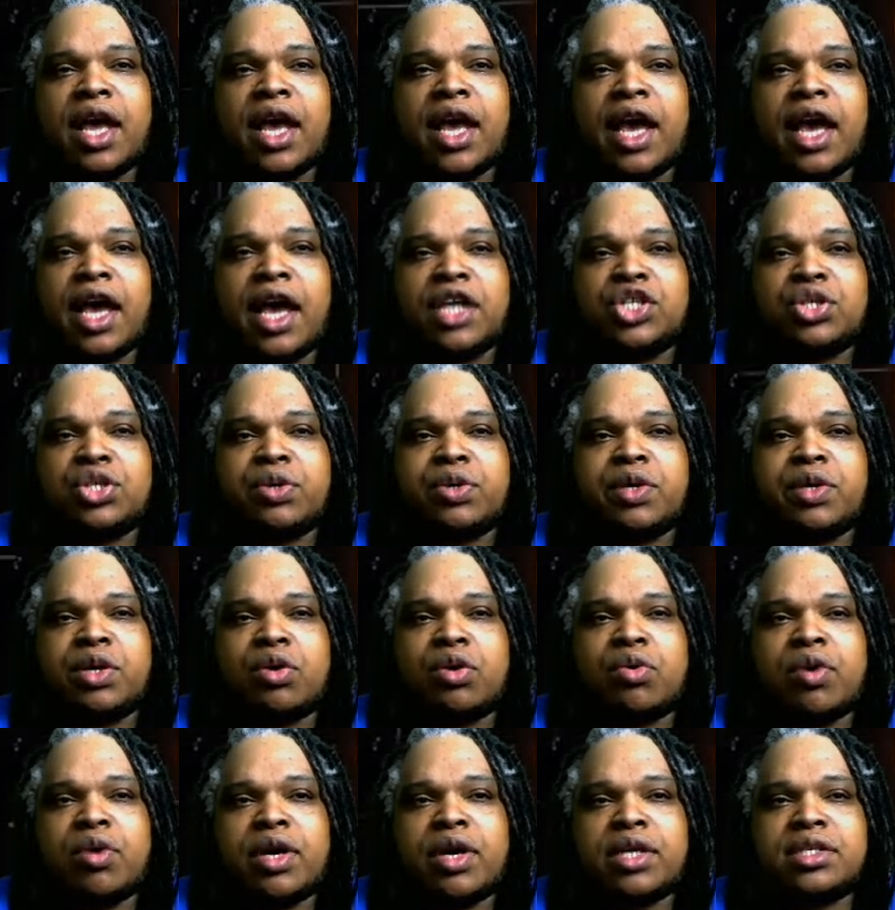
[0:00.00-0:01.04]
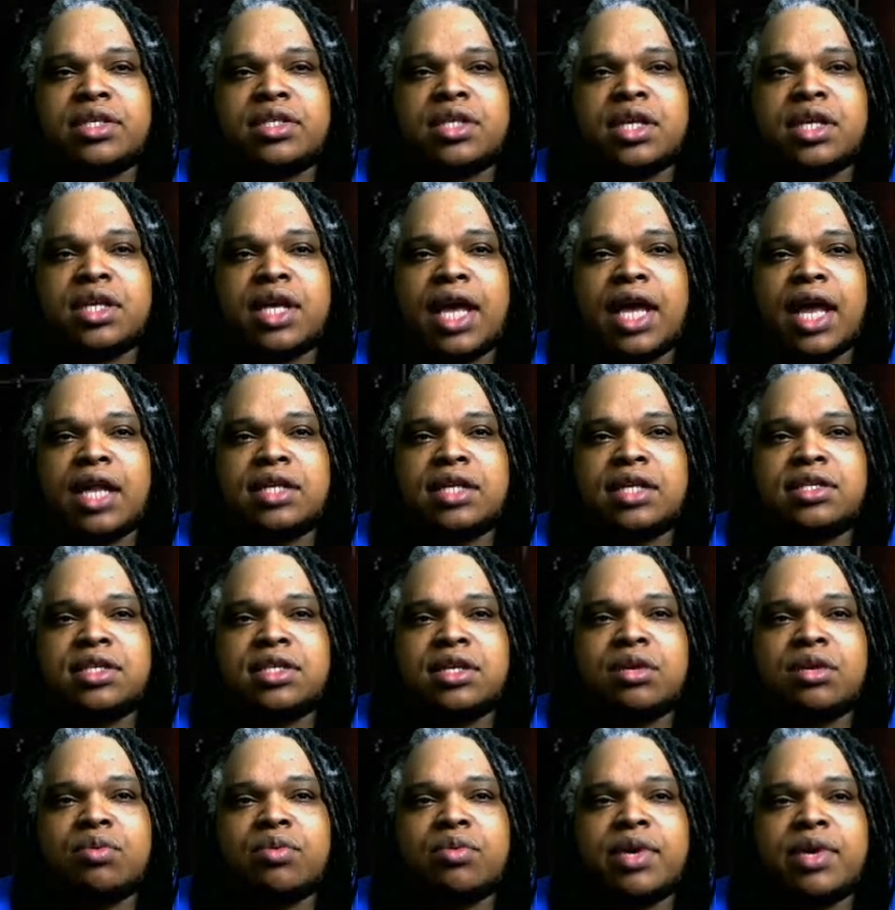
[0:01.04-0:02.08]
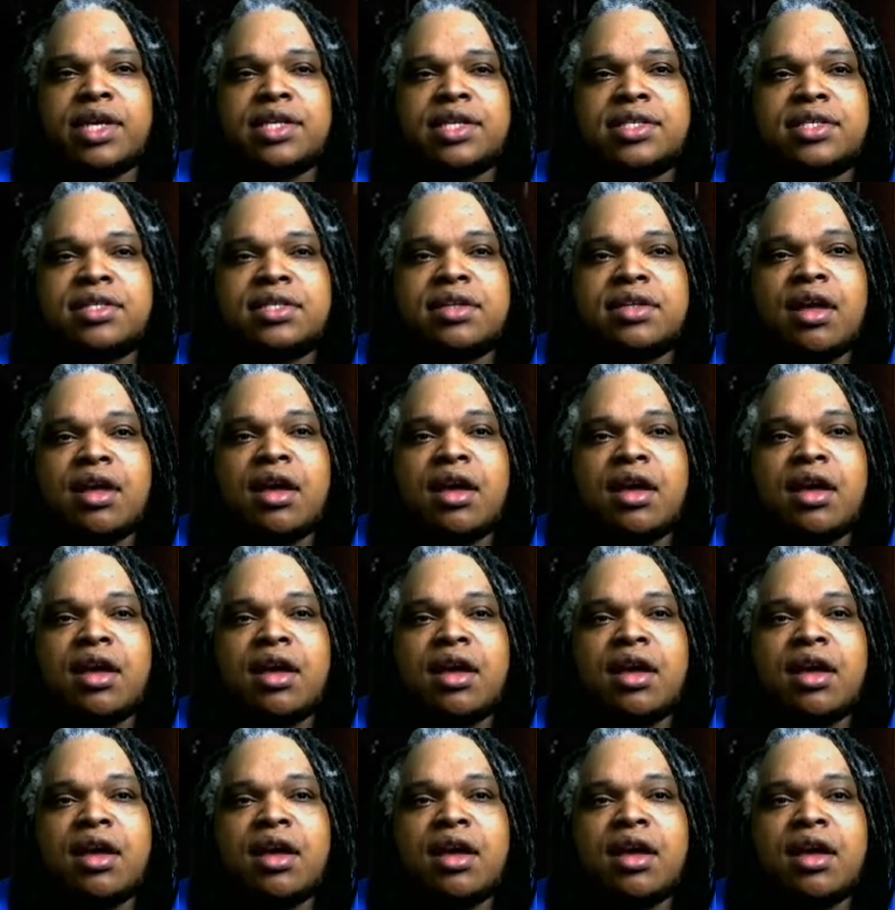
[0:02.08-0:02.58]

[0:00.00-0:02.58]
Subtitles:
At your request, the galaxy awaits.